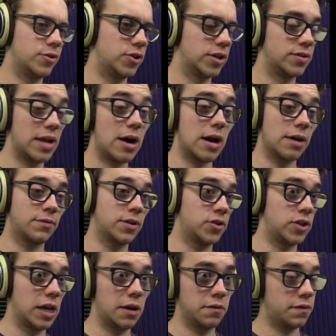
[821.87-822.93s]
jeez. Now I have to
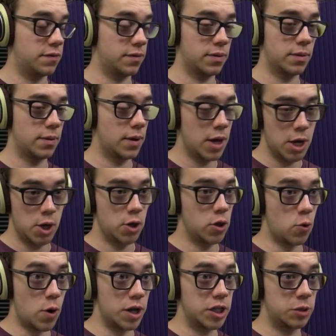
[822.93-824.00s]
see if
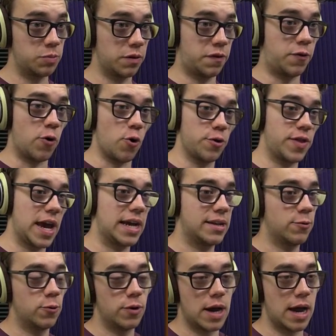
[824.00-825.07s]
the ones before
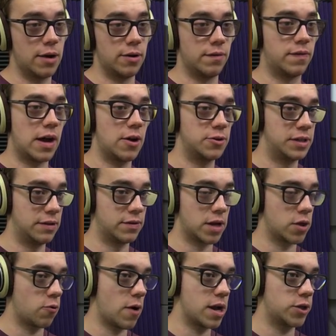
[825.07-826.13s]
that... if I was even
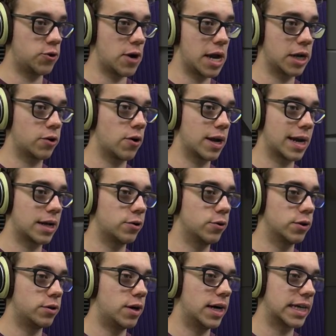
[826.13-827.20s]
on the right track, or I got a
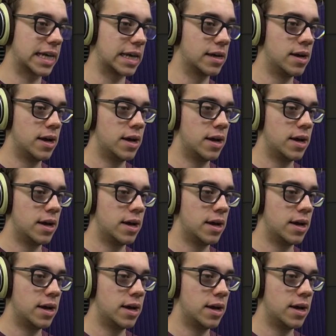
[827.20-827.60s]
little lucky.